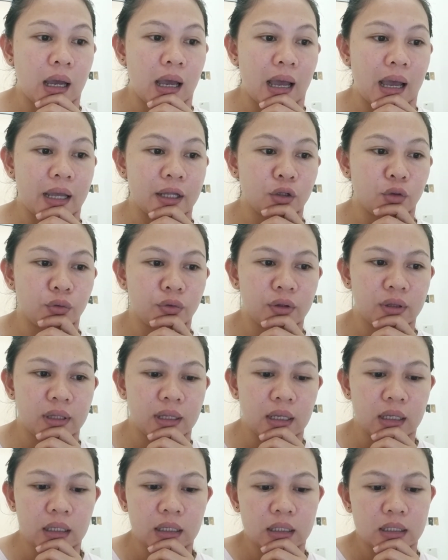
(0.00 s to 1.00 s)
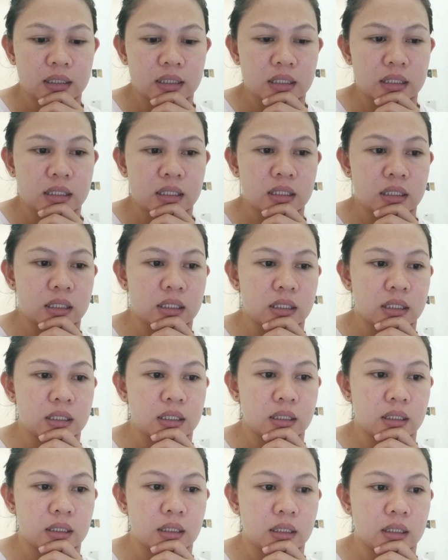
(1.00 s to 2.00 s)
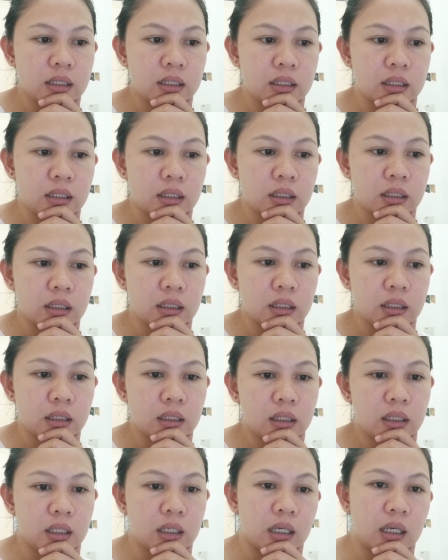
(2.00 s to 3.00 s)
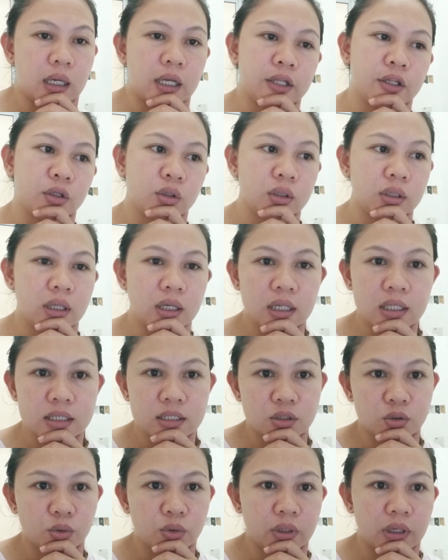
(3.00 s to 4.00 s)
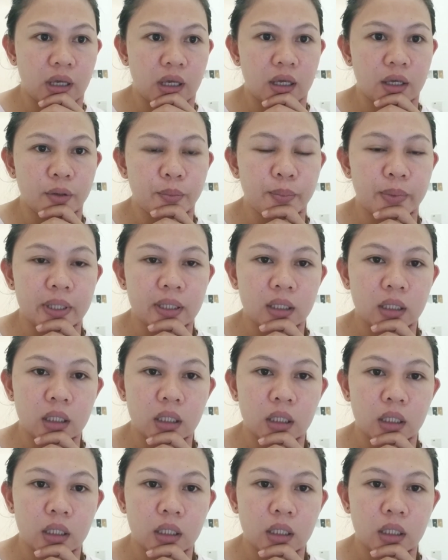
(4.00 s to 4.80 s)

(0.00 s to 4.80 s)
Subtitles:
I don't think it's okay, but